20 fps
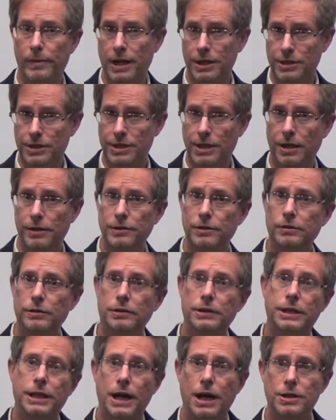my
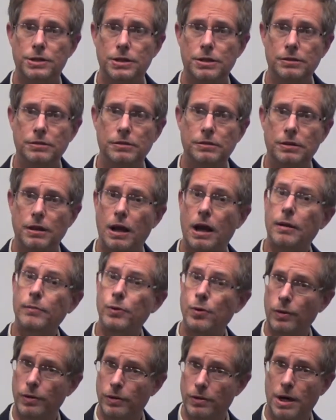cellular connection,
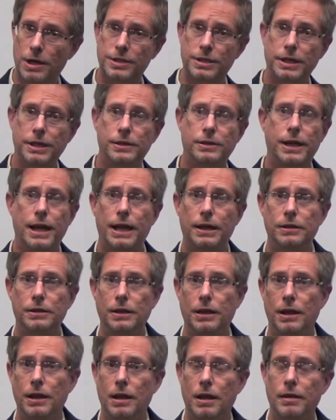I'm going across the internet.
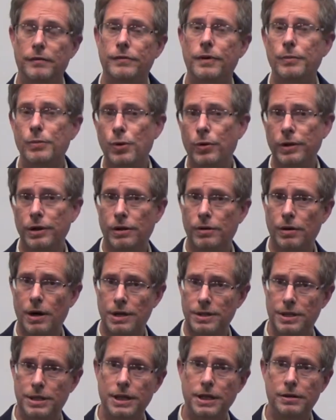If I'm going
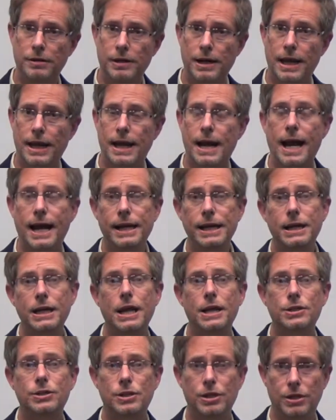across the internet, I
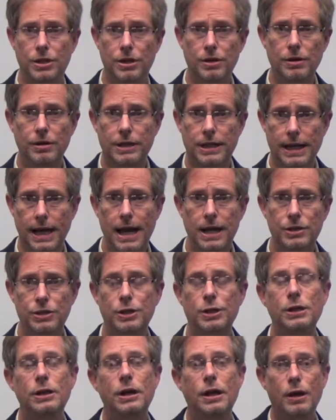need a secure
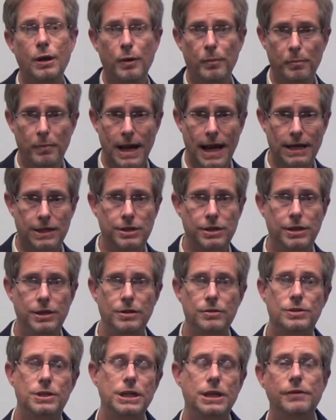connection back to the
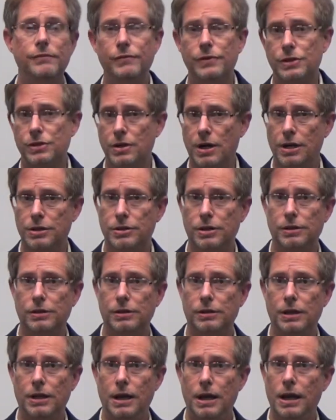UC infrastructure.
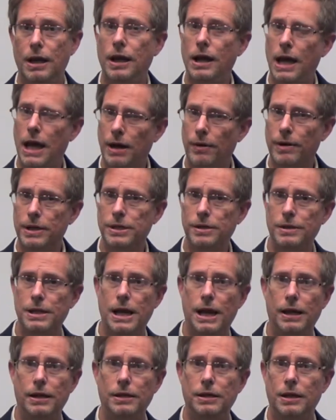How do I do
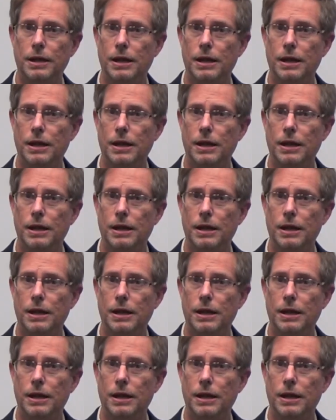that?